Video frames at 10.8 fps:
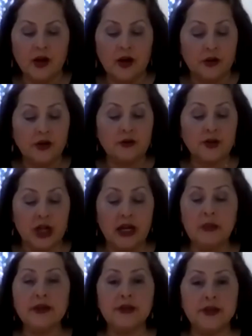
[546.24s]
So shame
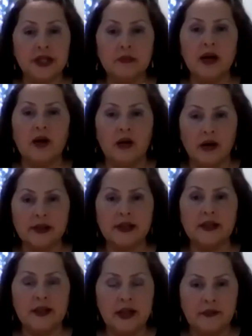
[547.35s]
and stigma are
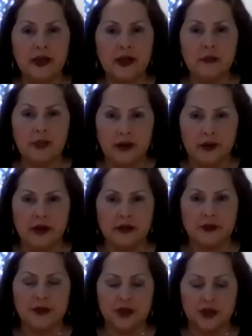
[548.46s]
significant
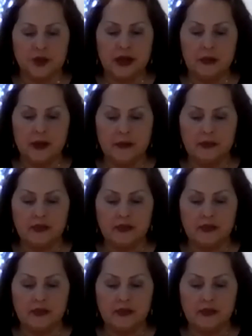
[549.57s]
barriers to treatment.